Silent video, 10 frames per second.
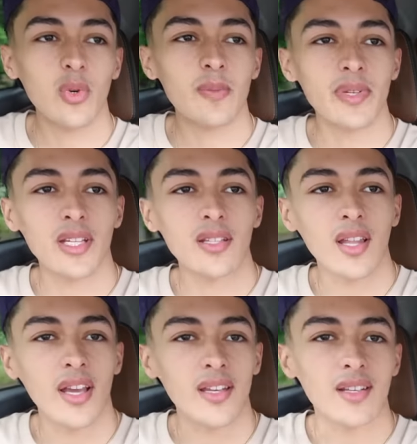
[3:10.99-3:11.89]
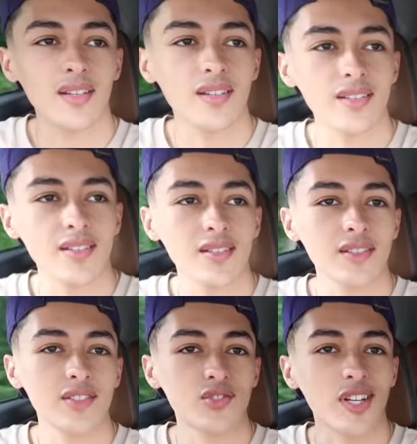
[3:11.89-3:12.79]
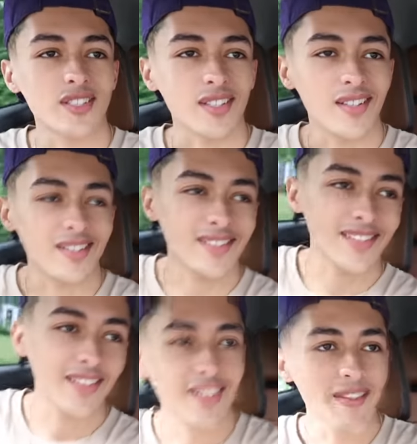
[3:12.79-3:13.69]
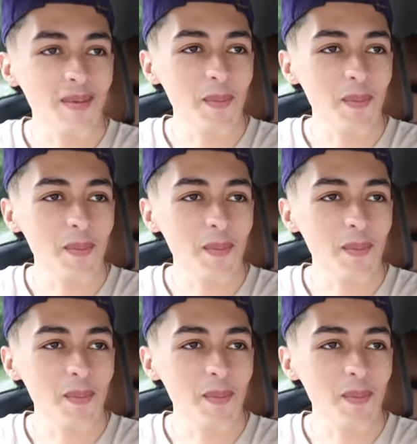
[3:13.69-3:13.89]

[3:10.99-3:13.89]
would be like stretching it.